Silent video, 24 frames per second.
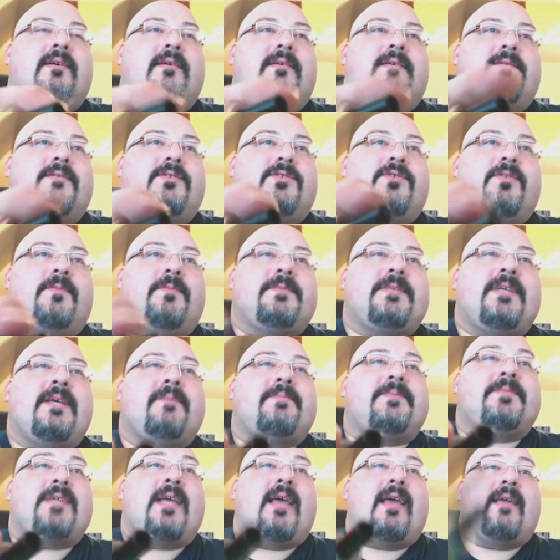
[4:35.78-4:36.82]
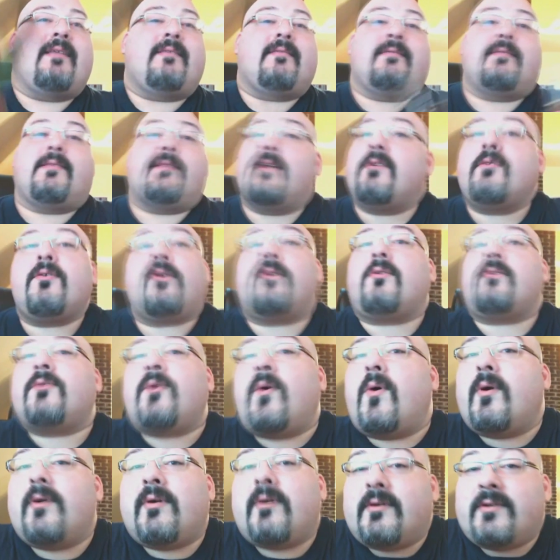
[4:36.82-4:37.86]
drip tips, and they're no
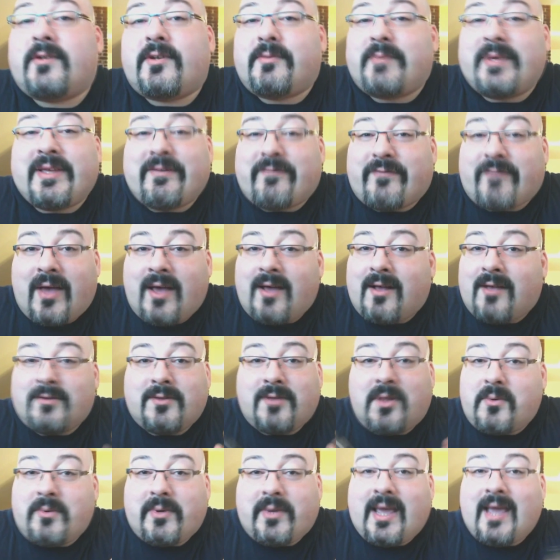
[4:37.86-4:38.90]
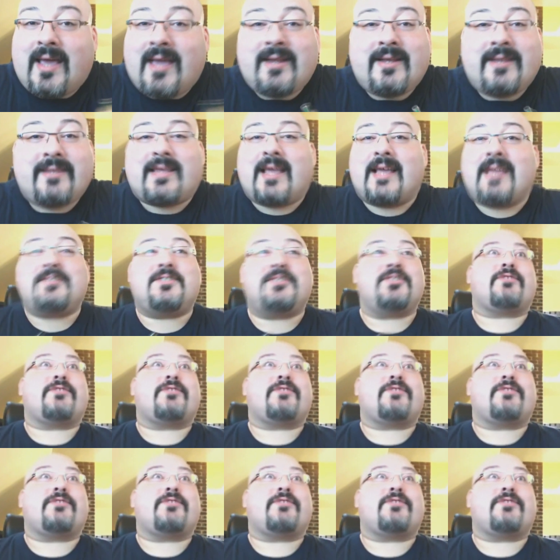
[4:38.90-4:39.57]
longer to be found, located, they just